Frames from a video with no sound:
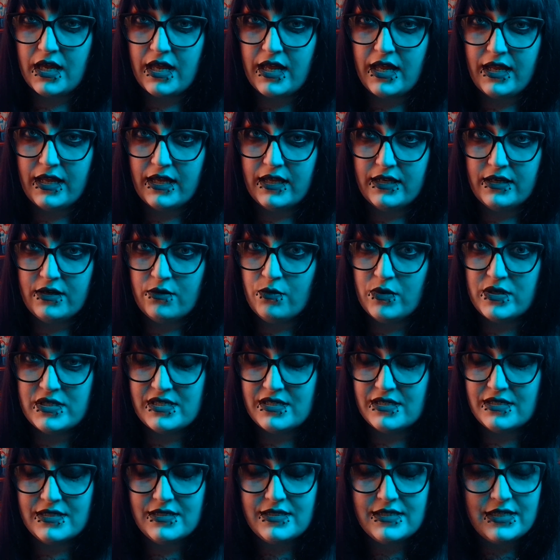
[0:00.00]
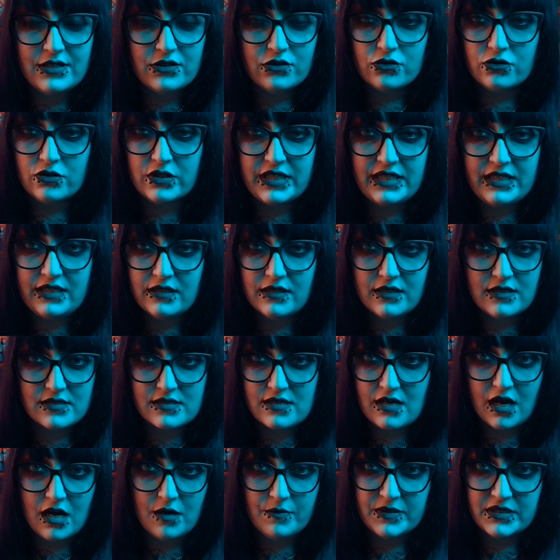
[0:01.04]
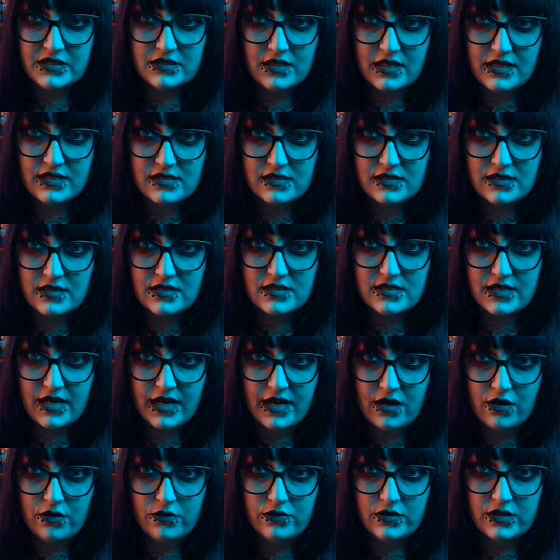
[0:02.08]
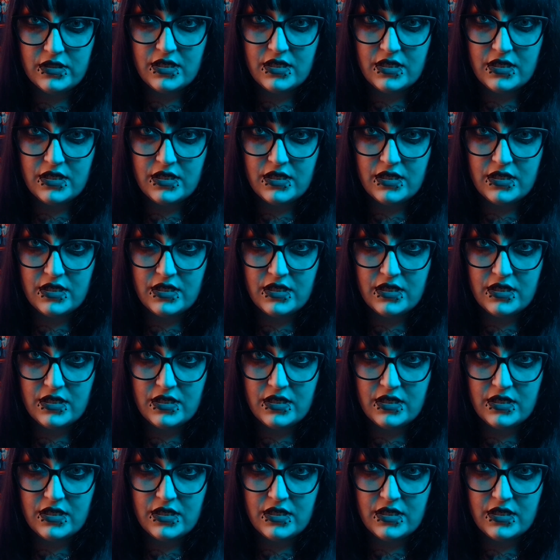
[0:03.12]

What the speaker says: and it wasn't nearly as common as it is now.